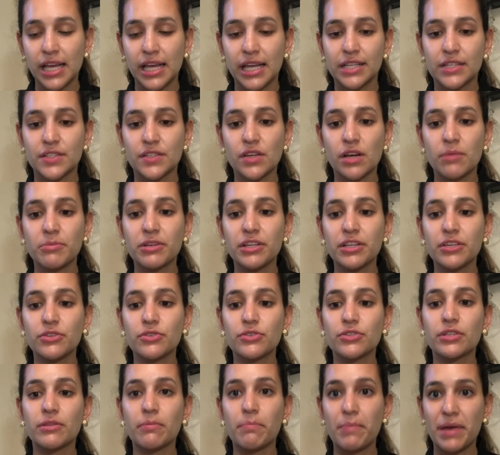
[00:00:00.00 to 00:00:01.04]
So I'm gonna
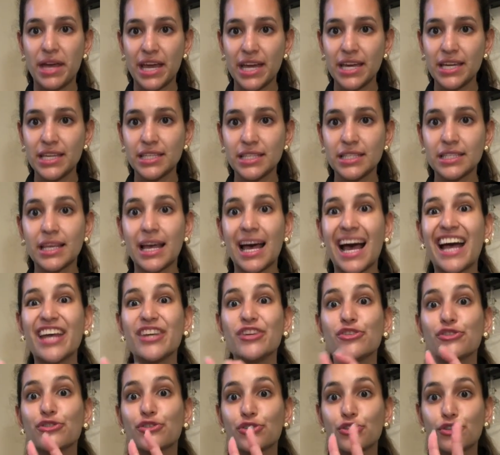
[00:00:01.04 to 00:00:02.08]
use the base. I
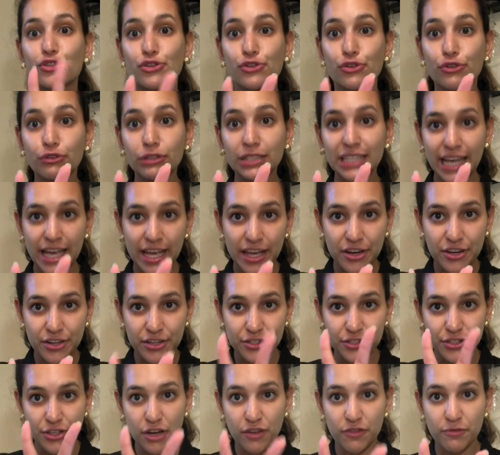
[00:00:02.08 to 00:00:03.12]
use 2
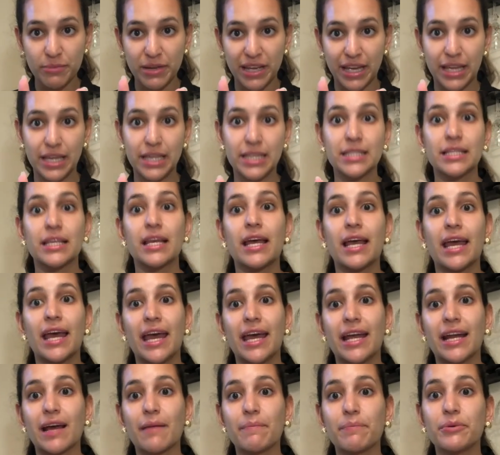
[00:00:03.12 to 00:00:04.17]
layers of base,
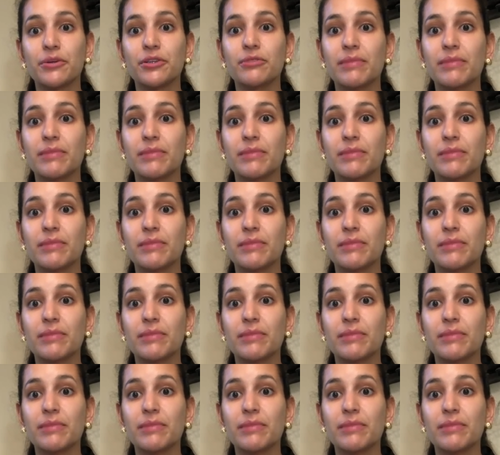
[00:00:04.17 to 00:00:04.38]
and I put